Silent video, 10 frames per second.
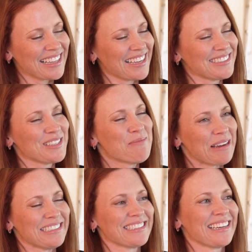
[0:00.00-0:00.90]
That's
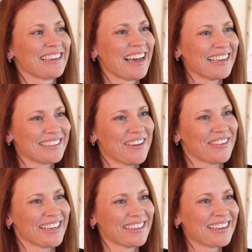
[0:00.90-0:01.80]
amazing. I love
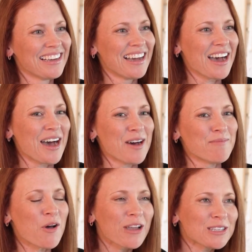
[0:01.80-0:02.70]
it.
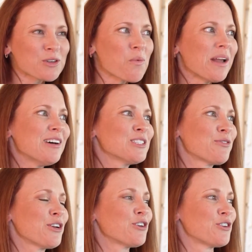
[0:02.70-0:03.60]
Okay, so what else
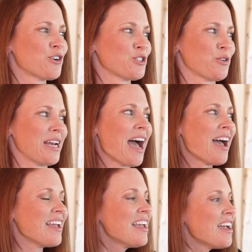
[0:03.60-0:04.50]
for your nursery?
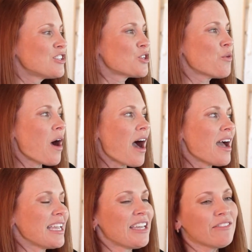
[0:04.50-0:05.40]

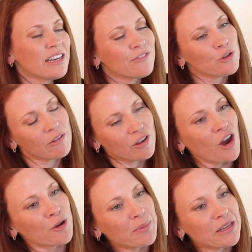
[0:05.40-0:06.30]
Even if you have
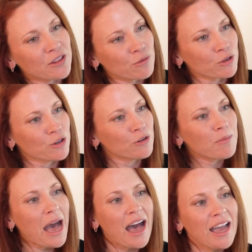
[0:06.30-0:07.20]
carpet in the
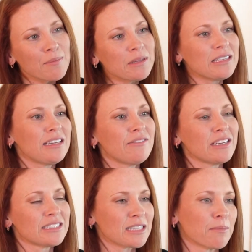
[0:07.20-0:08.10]
room, I believe
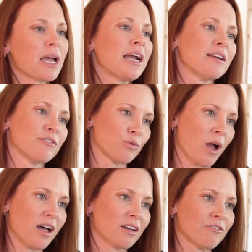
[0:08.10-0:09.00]
in some kind of a
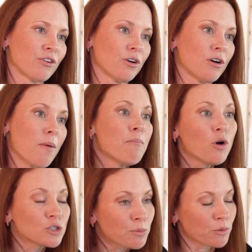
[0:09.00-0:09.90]
rug for
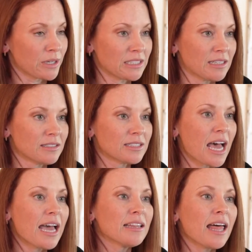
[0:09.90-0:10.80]
multiple reasons.
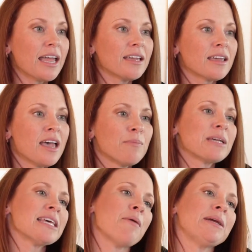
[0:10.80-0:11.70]

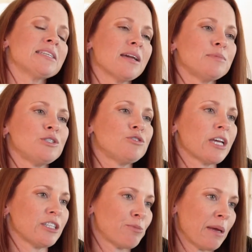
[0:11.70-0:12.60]
Because how many times do you
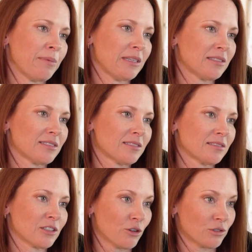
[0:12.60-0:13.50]
change baby's
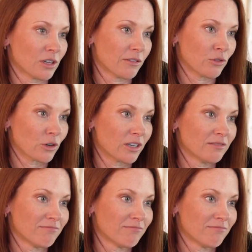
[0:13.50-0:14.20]
clothes on the floor?